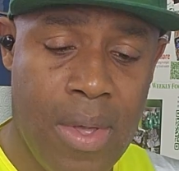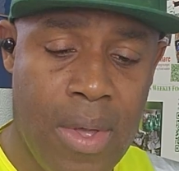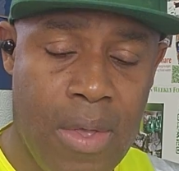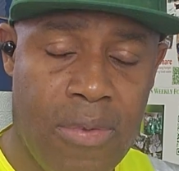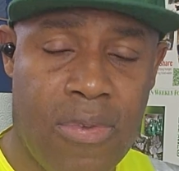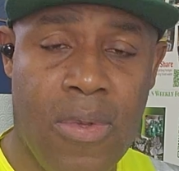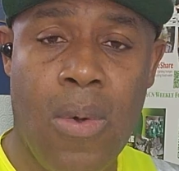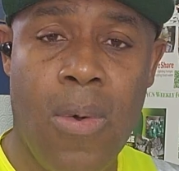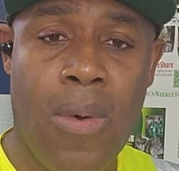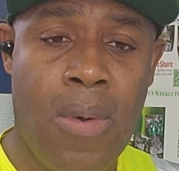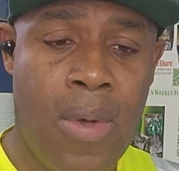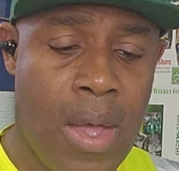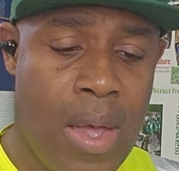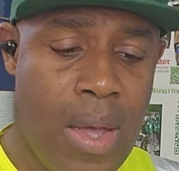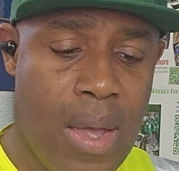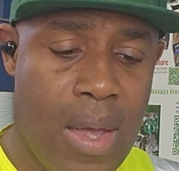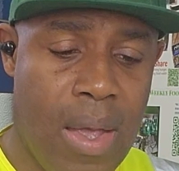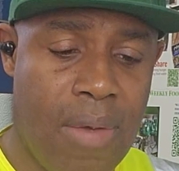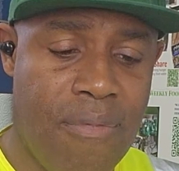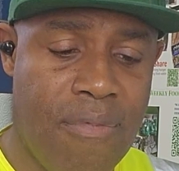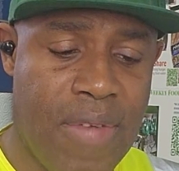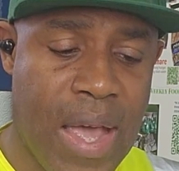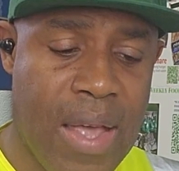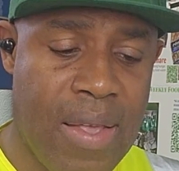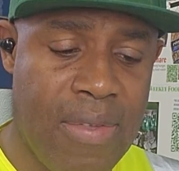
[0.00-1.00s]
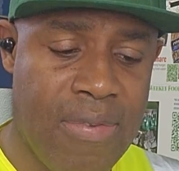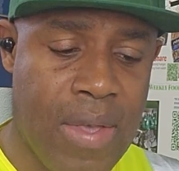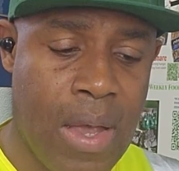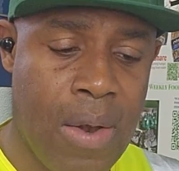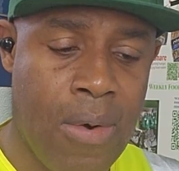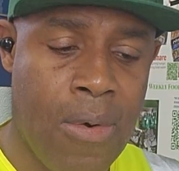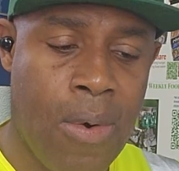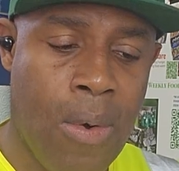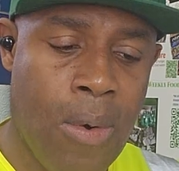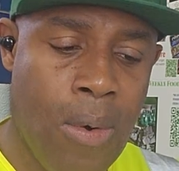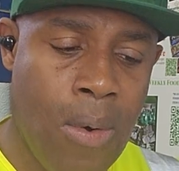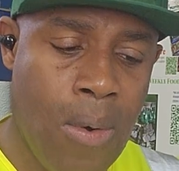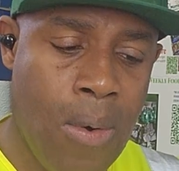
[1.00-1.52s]
So if there is a
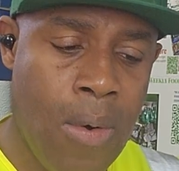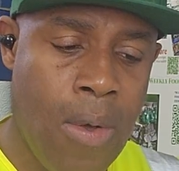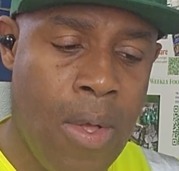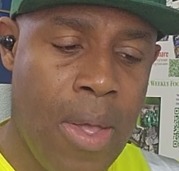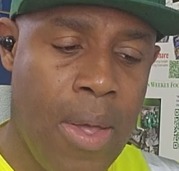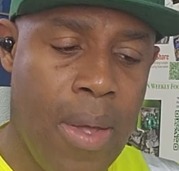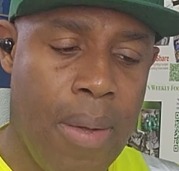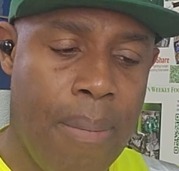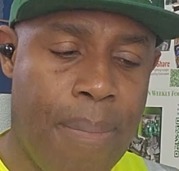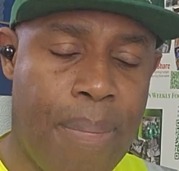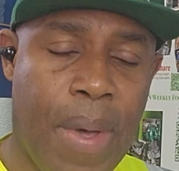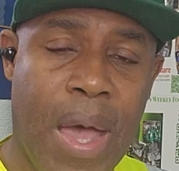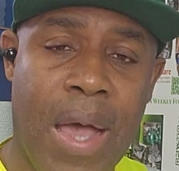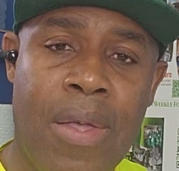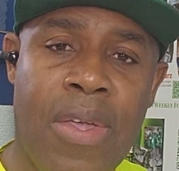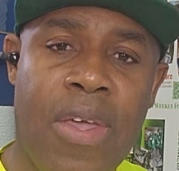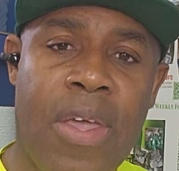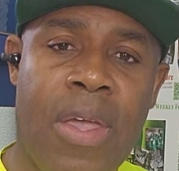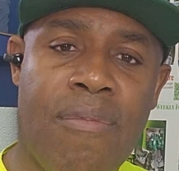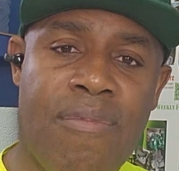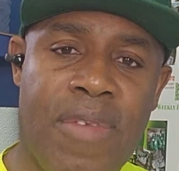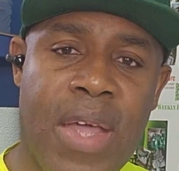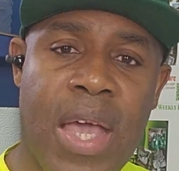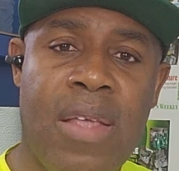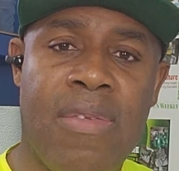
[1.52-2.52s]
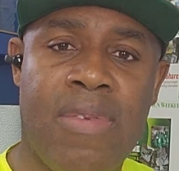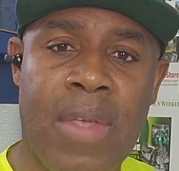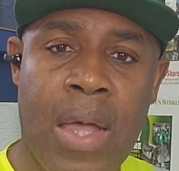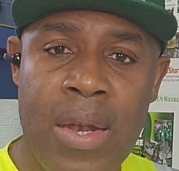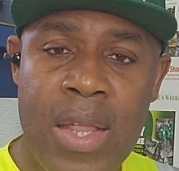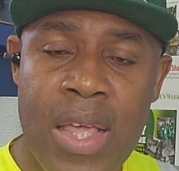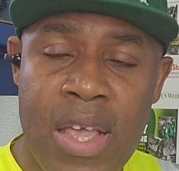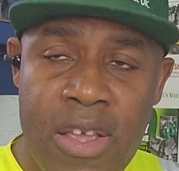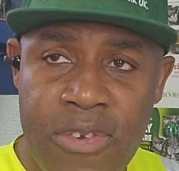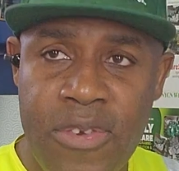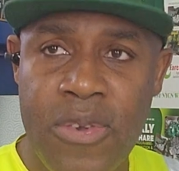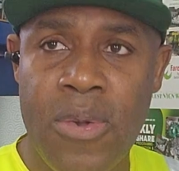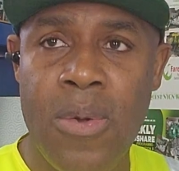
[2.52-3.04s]
role, but if there is an
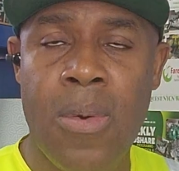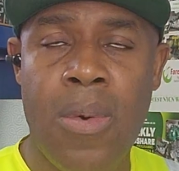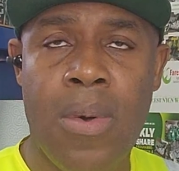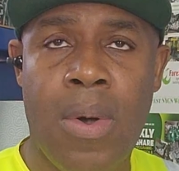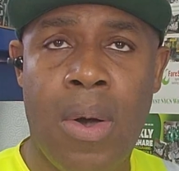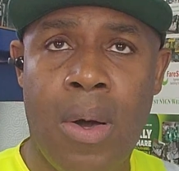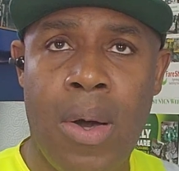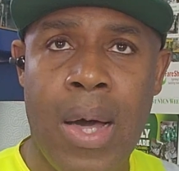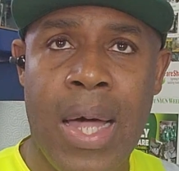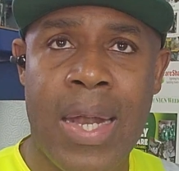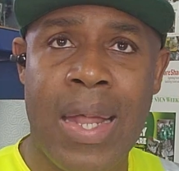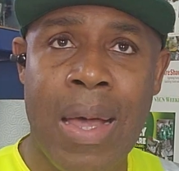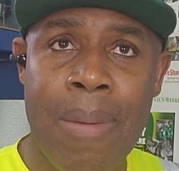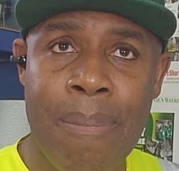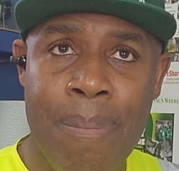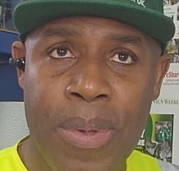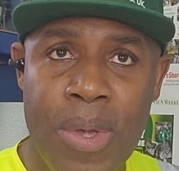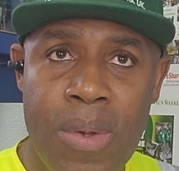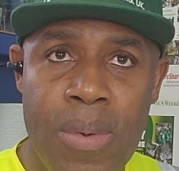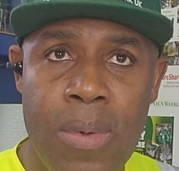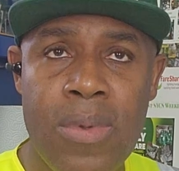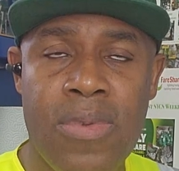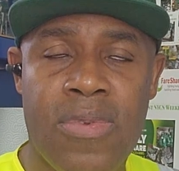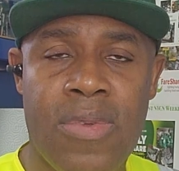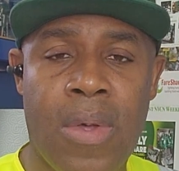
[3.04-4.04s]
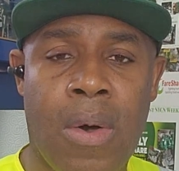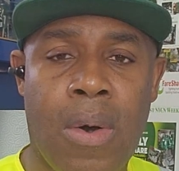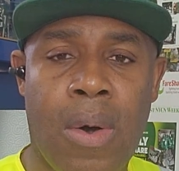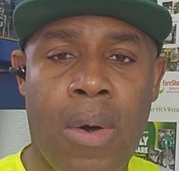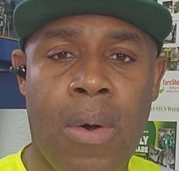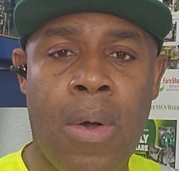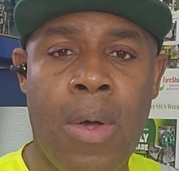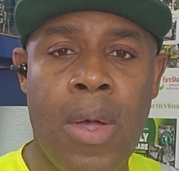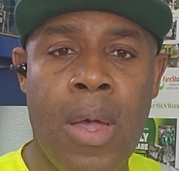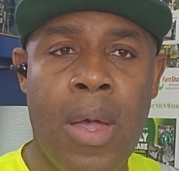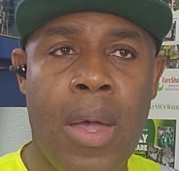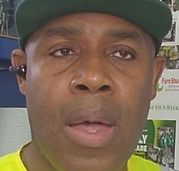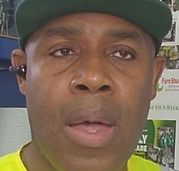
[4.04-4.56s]
issue or an abuse or